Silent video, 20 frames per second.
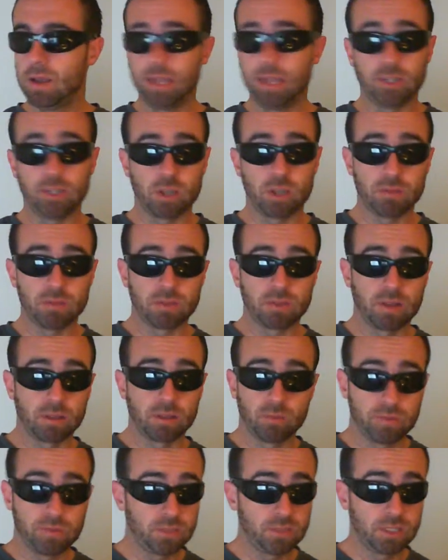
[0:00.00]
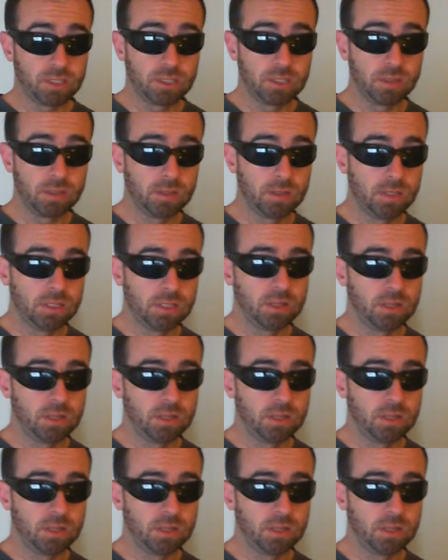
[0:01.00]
In terms of like the references to these,